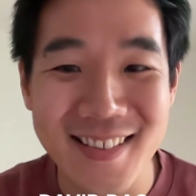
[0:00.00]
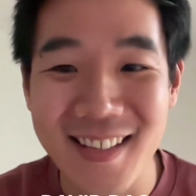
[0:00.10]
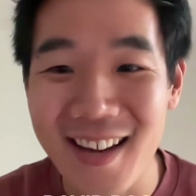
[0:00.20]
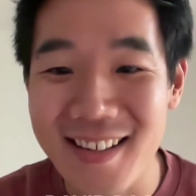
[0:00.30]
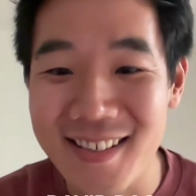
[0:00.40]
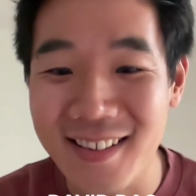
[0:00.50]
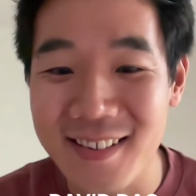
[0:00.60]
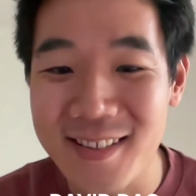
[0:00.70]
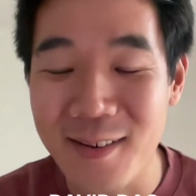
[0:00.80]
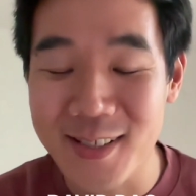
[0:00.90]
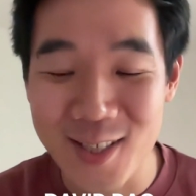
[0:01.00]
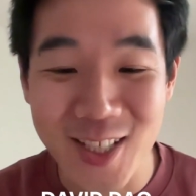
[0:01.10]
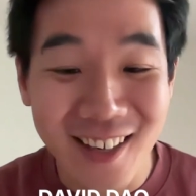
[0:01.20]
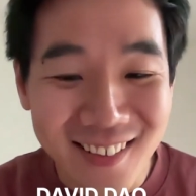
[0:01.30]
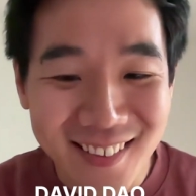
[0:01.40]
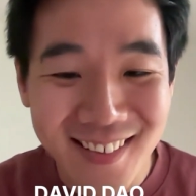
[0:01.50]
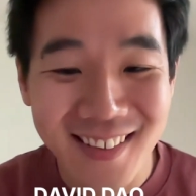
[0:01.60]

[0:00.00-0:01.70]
slides and the sounds are shared.